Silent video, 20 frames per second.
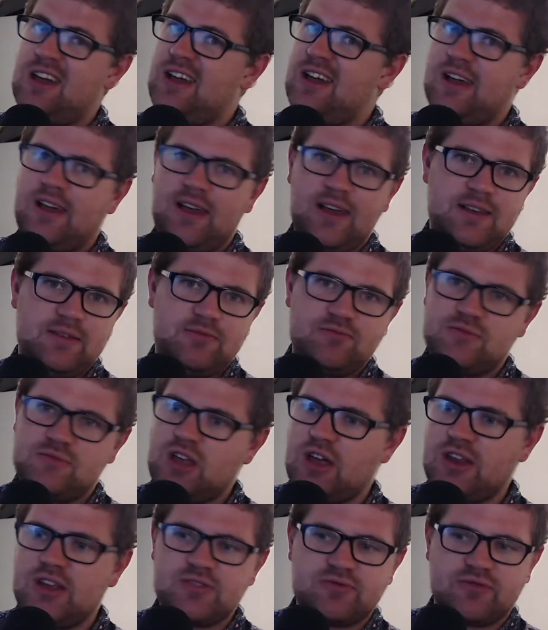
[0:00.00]
He's
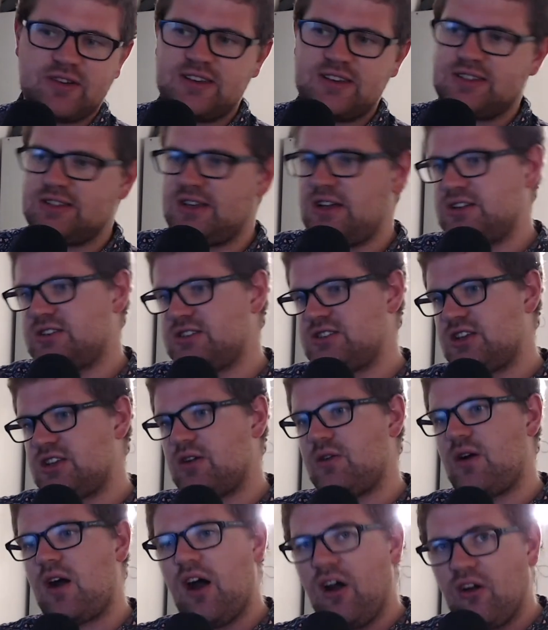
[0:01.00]
done his research.
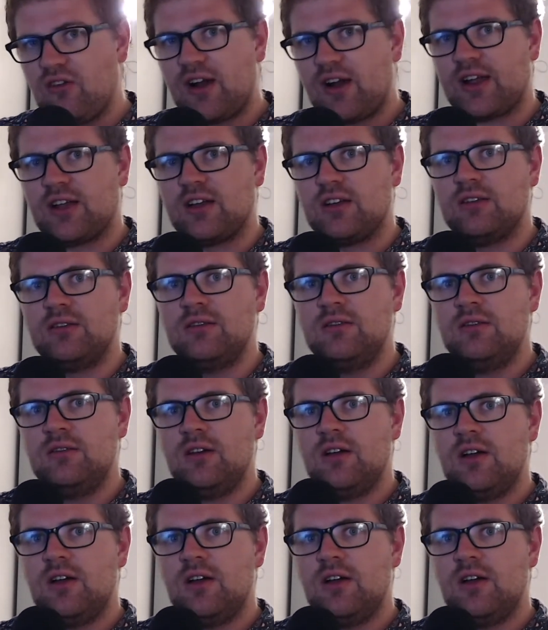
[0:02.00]
So I reckon